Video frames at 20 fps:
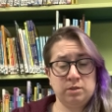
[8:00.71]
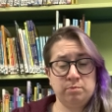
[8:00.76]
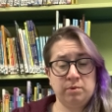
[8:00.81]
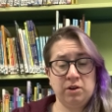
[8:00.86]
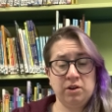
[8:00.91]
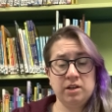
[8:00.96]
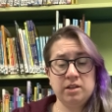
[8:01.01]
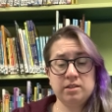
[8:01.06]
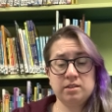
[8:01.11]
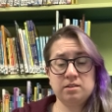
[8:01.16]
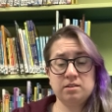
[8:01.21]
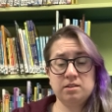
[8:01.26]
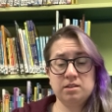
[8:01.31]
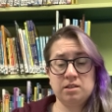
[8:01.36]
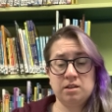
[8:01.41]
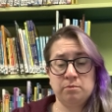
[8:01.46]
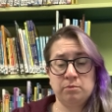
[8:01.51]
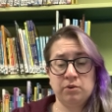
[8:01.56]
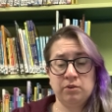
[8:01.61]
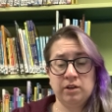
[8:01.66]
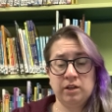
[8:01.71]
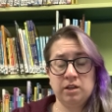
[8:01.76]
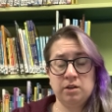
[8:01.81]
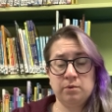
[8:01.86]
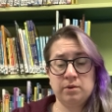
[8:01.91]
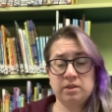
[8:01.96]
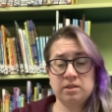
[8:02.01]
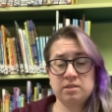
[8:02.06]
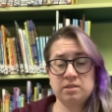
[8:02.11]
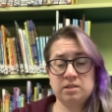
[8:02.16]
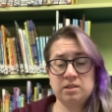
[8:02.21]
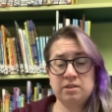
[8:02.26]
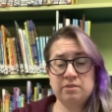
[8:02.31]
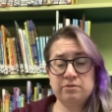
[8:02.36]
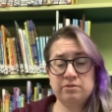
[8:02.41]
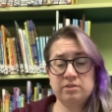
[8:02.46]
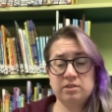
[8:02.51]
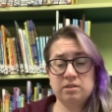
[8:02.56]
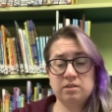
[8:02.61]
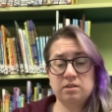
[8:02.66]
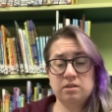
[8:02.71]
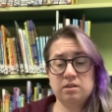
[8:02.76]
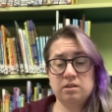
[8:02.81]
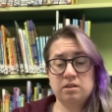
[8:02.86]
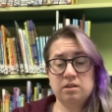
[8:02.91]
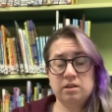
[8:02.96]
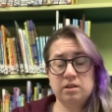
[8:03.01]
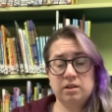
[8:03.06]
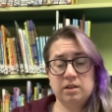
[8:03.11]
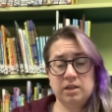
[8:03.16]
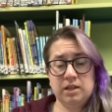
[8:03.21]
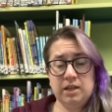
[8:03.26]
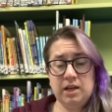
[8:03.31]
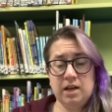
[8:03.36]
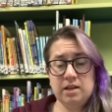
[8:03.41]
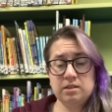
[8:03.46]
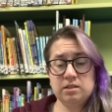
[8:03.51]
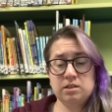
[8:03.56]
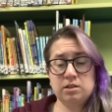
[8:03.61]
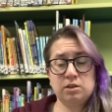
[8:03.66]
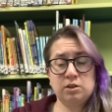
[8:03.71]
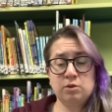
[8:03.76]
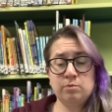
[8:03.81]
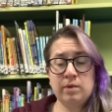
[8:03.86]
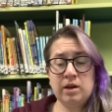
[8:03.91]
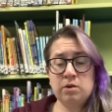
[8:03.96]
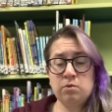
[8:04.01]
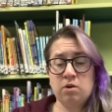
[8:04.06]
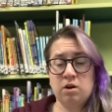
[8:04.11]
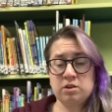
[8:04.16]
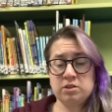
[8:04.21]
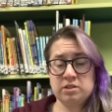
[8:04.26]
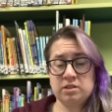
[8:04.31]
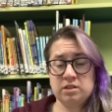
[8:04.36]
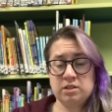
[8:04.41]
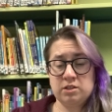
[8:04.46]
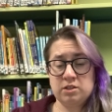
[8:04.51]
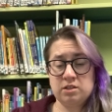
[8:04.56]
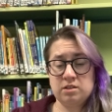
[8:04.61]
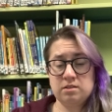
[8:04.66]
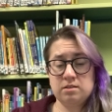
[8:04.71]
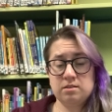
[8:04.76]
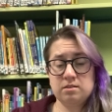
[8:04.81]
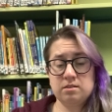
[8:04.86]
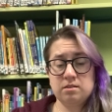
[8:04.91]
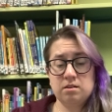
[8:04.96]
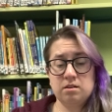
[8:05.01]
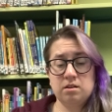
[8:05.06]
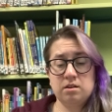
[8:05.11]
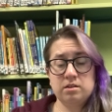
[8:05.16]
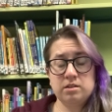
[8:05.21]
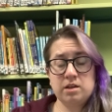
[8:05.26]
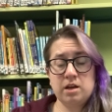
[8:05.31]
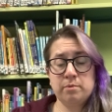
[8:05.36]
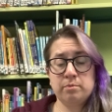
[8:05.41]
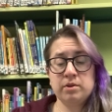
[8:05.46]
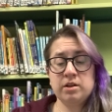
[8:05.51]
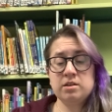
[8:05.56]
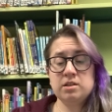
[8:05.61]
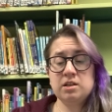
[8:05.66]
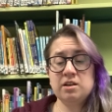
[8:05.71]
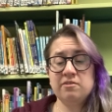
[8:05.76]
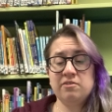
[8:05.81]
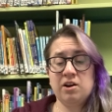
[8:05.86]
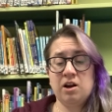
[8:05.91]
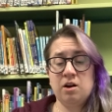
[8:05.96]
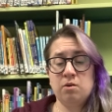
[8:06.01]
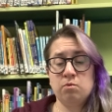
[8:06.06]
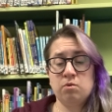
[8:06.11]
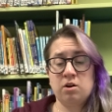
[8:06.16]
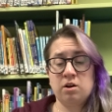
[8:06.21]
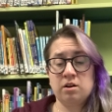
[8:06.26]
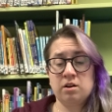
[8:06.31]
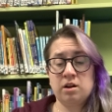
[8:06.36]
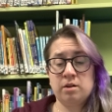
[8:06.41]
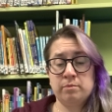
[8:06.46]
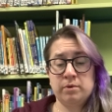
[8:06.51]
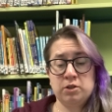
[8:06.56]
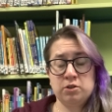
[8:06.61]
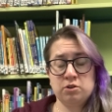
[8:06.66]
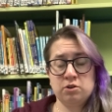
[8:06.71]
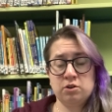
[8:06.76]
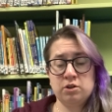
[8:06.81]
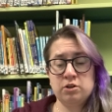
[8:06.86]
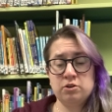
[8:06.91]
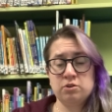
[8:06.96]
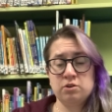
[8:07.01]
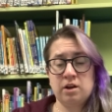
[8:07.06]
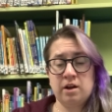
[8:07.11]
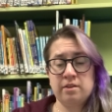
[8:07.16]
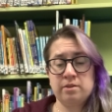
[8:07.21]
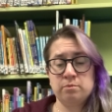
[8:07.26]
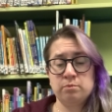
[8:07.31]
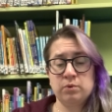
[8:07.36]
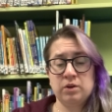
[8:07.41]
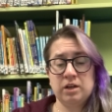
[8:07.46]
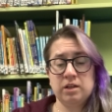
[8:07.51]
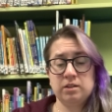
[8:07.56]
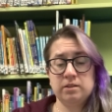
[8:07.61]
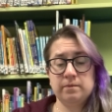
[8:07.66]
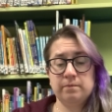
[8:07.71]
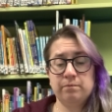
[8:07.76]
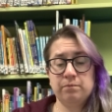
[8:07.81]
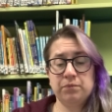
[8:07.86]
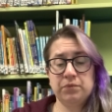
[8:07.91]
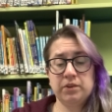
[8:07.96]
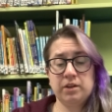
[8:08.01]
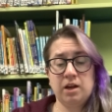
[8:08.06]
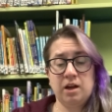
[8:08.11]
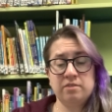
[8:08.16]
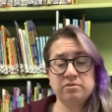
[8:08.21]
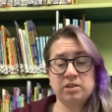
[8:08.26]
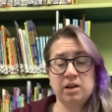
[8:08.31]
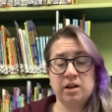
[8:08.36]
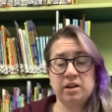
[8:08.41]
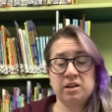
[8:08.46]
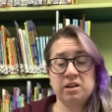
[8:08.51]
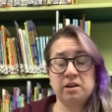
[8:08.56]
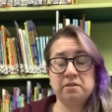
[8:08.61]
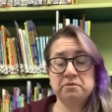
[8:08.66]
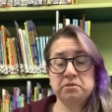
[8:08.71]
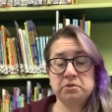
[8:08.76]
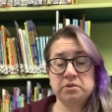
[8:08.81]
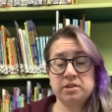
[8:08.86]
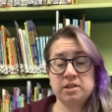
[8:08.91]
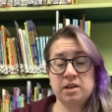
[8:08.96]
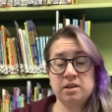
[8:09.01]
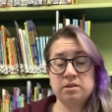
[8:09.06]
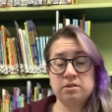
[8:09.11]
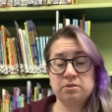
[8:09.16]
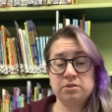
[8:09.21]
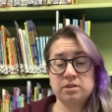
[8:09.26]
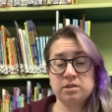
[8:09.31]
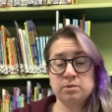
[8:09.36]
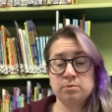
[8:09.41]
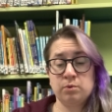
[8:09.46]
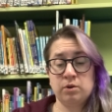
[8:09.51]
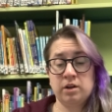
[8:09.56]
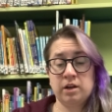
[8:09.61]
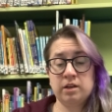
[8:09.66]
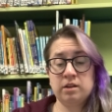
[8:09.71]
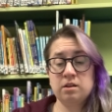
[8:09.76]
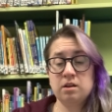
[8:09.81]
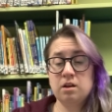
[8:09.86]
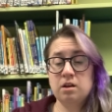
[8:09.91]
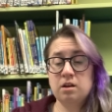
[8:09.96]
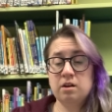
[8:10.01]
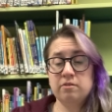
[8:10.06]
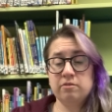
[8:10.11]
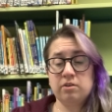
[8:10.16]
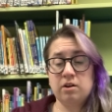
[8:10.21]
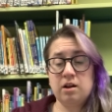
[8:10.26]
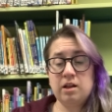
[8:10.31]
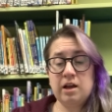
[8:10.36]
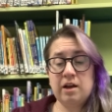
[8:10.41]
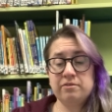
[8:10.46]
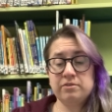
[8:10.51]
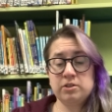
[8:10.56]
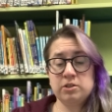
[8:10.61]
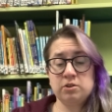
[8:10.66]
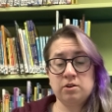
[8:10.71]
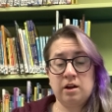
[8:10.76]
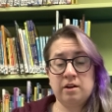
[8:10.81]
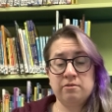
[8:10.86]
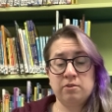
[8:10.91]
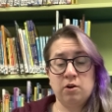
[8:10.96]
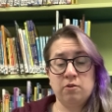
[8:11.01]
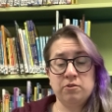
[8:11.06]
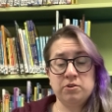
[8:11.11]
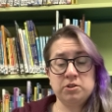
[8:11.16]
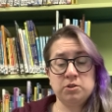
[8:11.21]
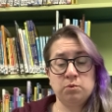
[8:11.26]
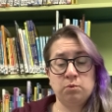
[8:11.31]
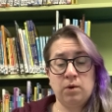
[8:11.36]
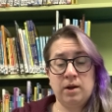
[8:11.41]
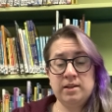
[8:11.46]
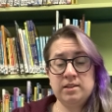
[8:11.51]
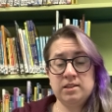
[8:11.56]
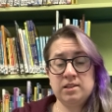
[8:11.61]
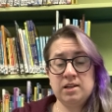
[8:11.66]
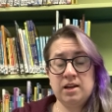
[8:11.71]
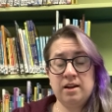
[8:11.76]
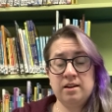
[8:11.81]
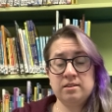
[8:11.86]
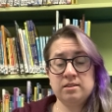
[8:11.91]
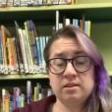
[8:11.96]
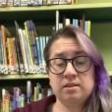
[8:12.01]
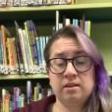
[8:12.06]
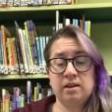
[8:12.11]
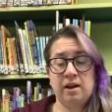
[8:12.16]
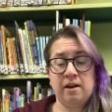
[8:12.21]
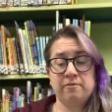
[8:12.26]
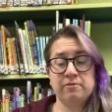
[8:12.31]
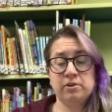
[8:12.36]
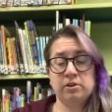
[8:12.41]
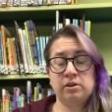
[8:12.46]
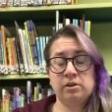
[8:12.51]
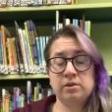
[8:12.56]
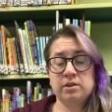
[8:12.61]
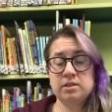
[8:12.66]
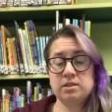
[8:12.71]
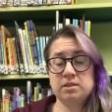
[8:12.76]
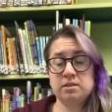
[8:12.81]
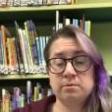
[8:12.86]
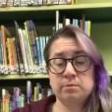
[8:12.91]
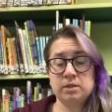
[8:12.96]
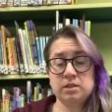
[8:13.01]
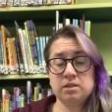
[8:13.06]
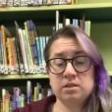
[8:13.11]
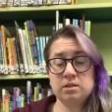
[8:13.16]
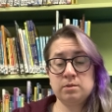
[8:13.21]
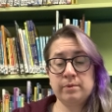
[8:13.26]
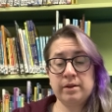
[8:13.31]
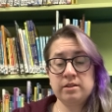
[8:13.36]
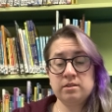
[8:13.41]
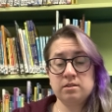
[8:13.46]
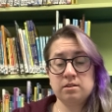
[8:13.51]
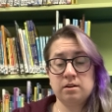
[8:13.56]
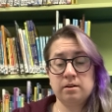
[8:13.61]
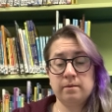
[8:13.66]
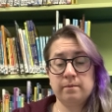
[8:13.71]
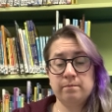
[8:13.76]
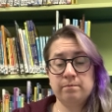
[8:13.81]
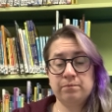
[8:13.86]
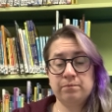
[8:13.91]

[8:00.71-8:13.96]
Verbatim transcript: spirits, said Marilla with a sniff. Yes, you may wash the dishes. Take plenty of hot water and be sure you dry them well. I've got enough to attend to this morning, for I'll have to drive over to White Sands in the afternoon and see Mrs. Spencer.